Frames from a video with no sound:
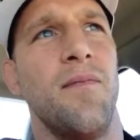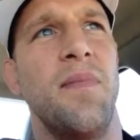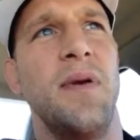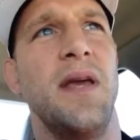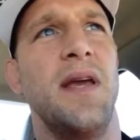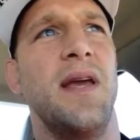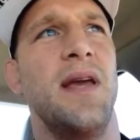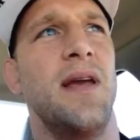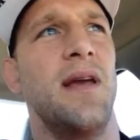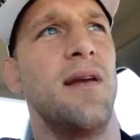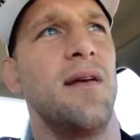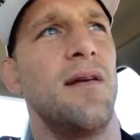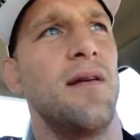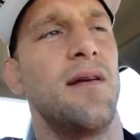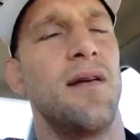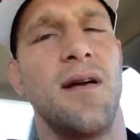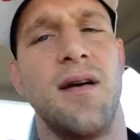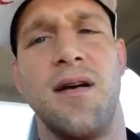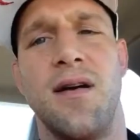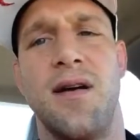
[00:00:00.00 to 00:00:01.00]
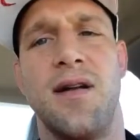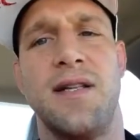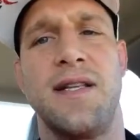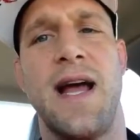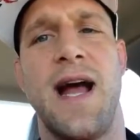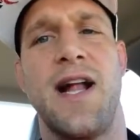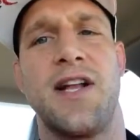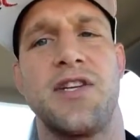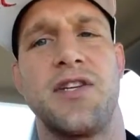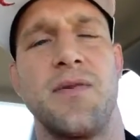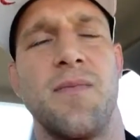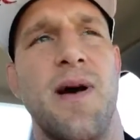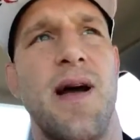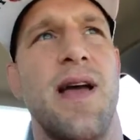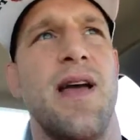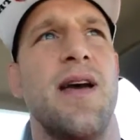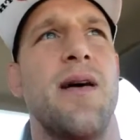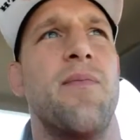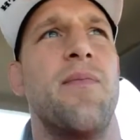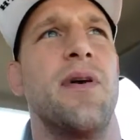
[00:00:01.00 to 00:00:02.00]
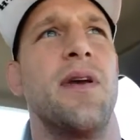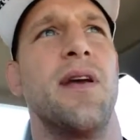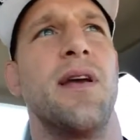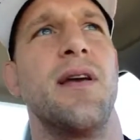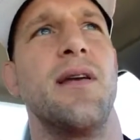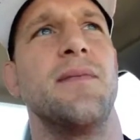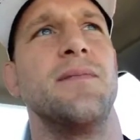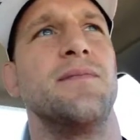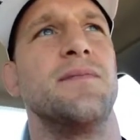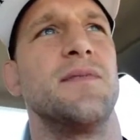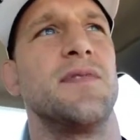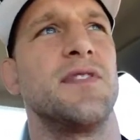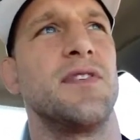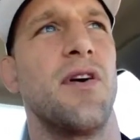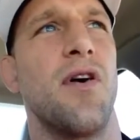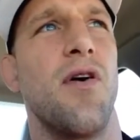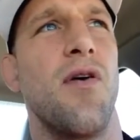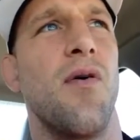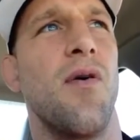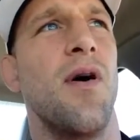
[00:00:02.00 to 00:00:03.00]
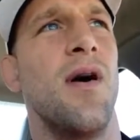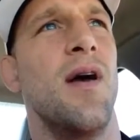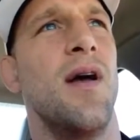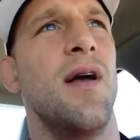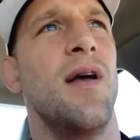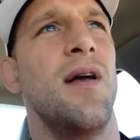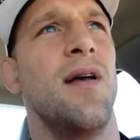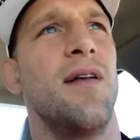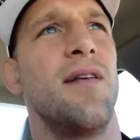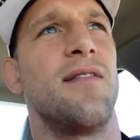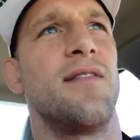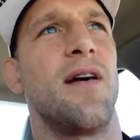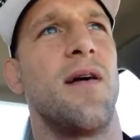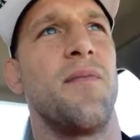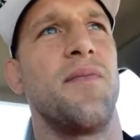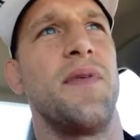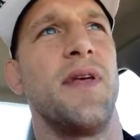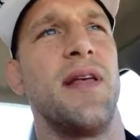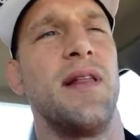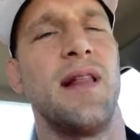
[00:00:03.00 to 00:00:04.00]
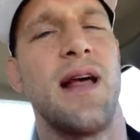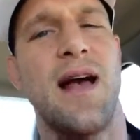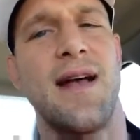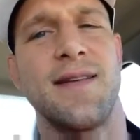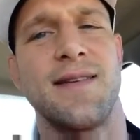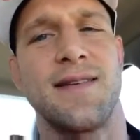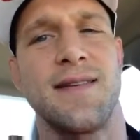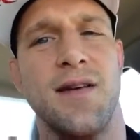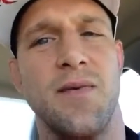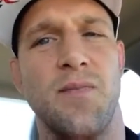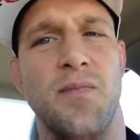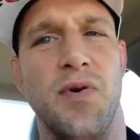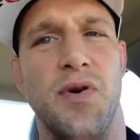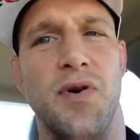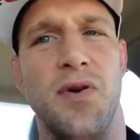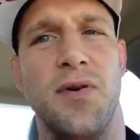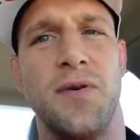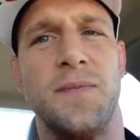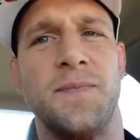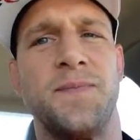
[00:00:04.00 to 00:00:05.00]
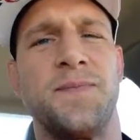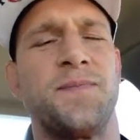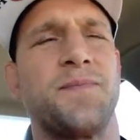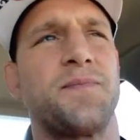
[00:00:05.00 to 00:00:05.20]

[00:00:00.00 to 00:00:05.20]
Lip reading: being attached to my hip again. So something that simple,